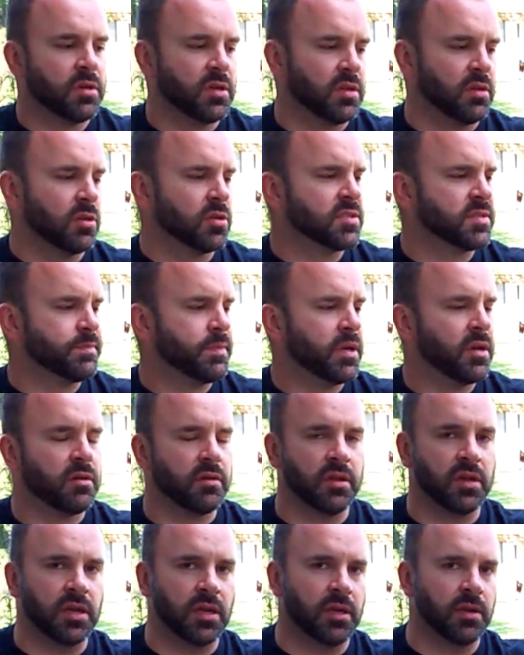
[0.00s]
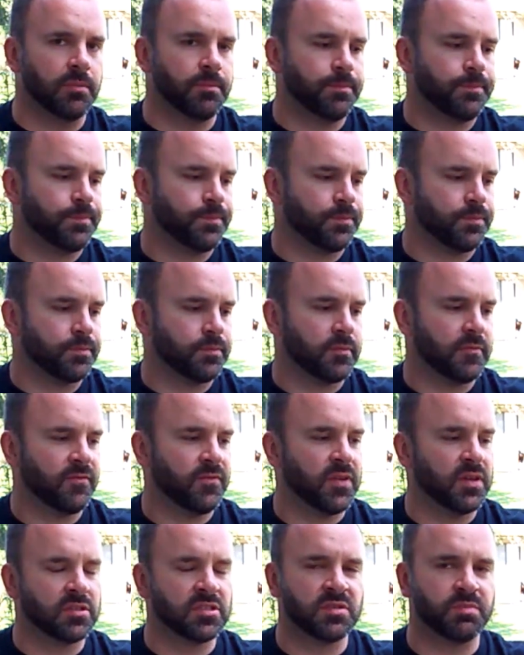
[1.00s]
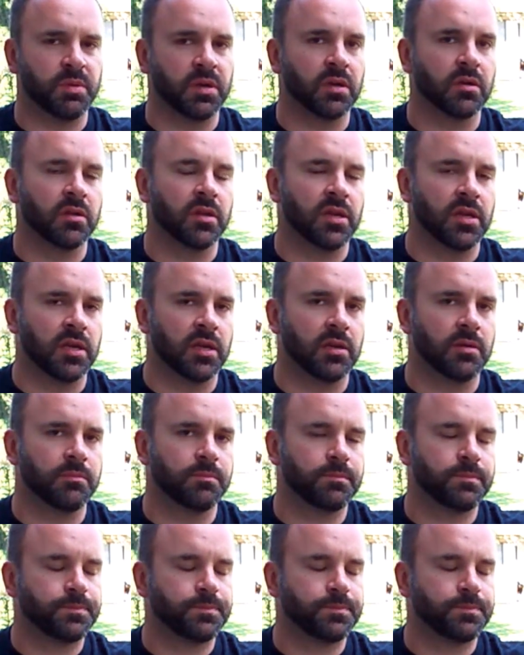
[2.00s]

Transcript: It looks bigger than that. It feels bigger than that.